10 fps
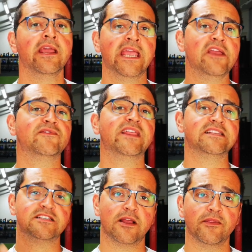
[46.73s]
If
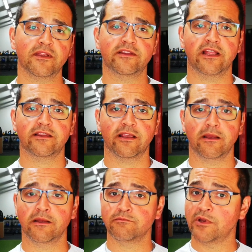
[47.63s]
that's something that
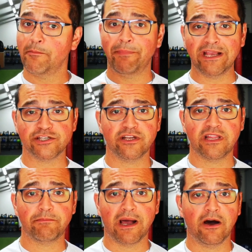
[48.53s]
you're passionate
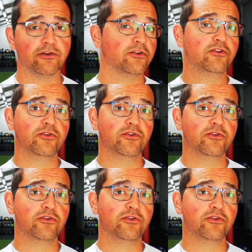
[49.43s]
about,